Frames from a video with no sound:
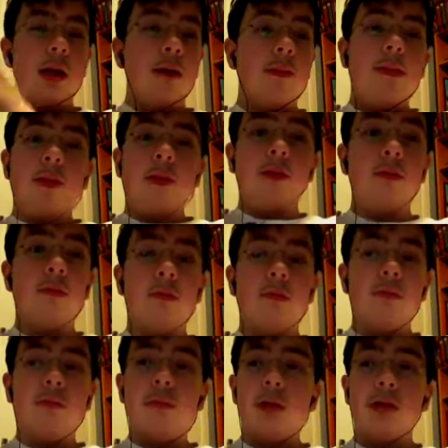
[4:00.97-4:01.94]
but
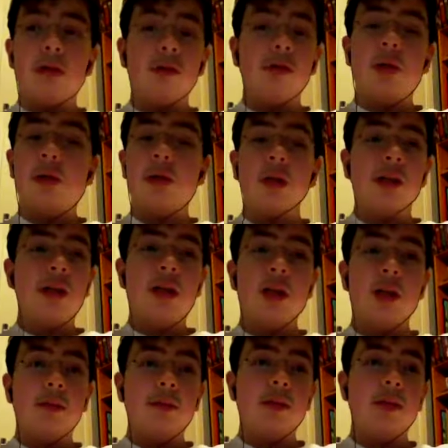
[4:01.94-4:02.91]
because of Wesley
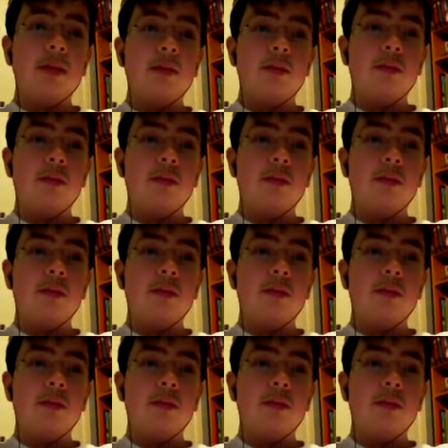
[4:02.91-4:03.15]
Snipes.